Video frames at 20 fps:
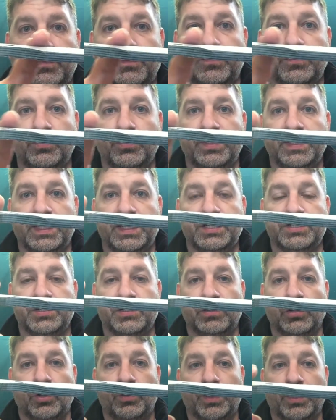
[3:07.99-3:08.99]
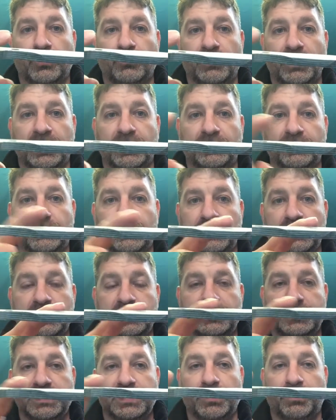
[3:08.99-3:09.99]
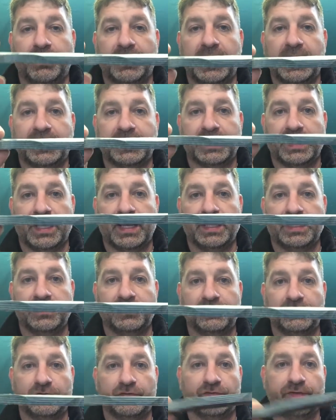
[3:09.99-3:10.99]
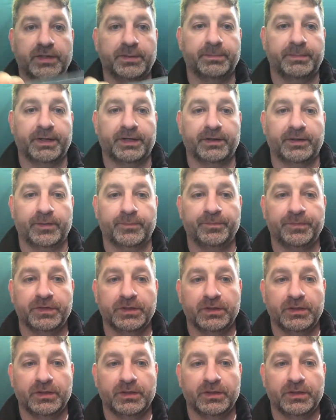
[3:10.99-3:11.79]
do the edging all the way around so you can see the black and green better.